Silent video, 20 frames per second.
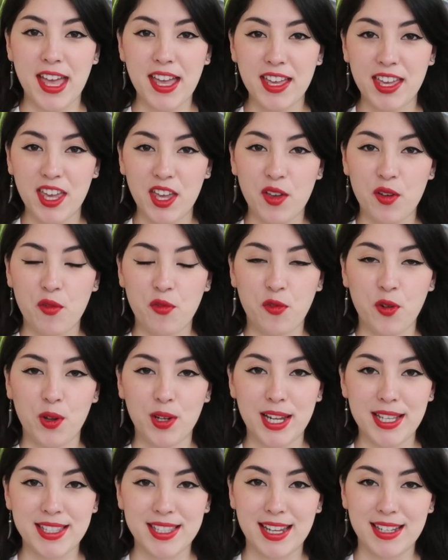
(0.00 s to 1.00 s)
Thank you
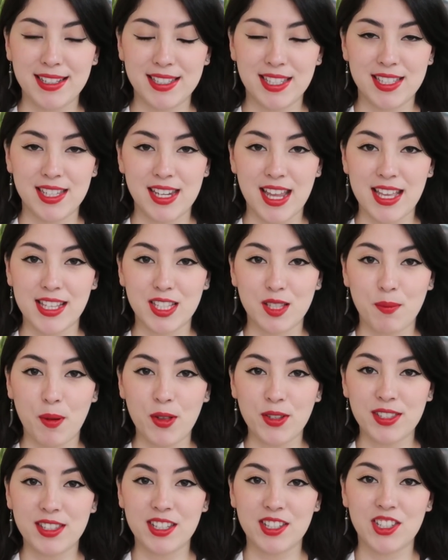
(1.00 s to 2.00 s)
for listening to today's
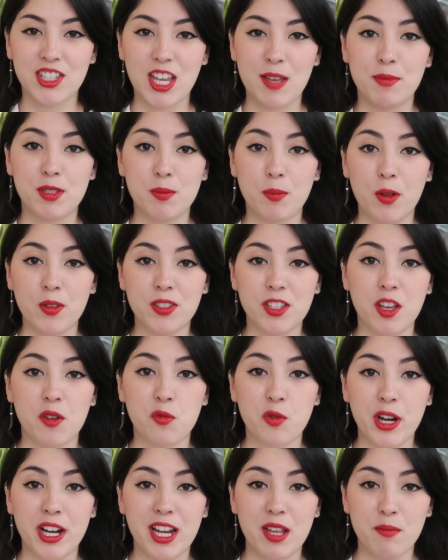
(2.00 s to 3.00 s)
sponsorship. Sponsors
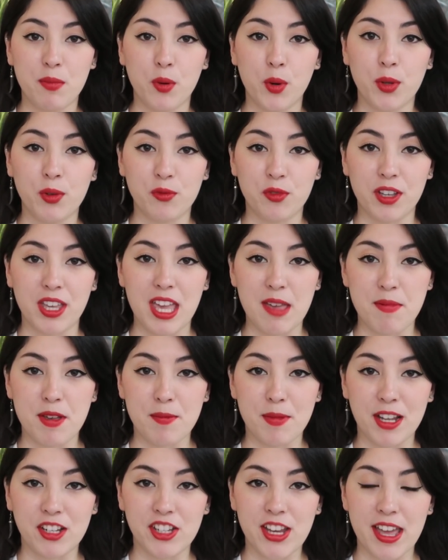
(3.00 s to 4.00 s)
are really important for
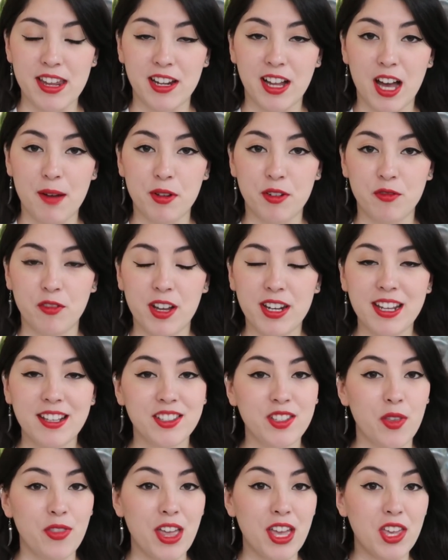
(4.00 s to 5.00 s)
keeping my channel up and
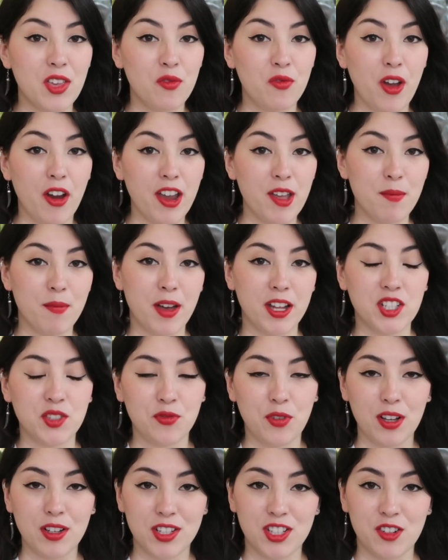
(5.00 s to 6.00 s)
running, so thank you very much,
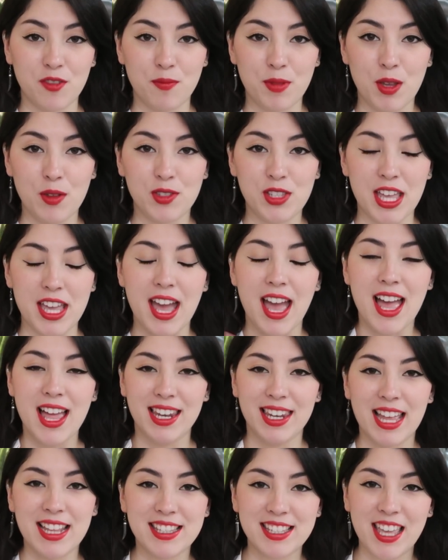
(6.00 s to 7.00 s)
Function of Beauty.
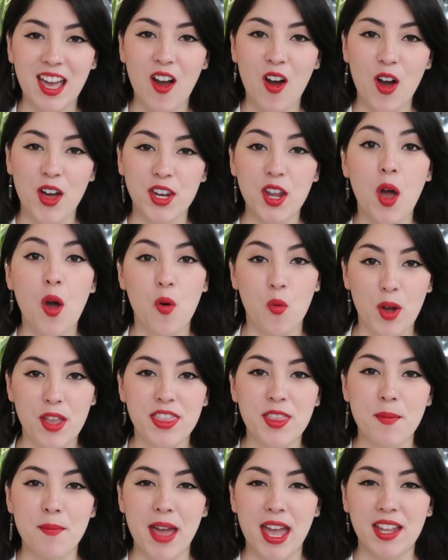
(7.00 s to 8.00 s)
Let's get on
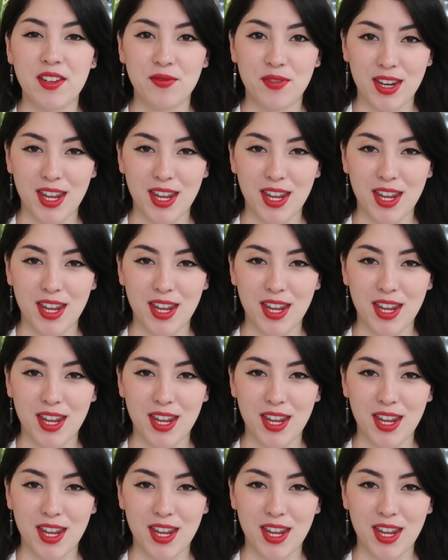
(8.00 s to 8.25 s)
with the main